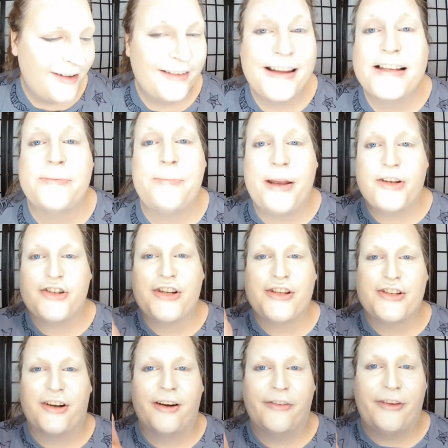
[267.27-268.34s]
This bitch
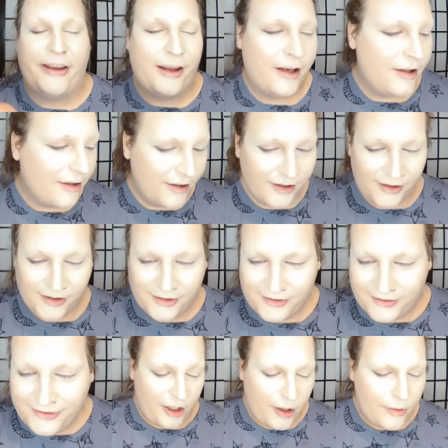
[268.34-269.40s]
deserves it.
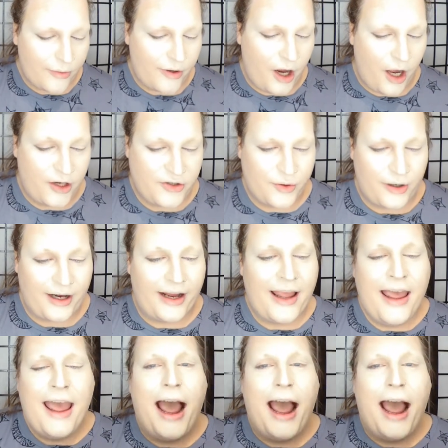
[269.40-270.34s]
I'm gonna go in contouring.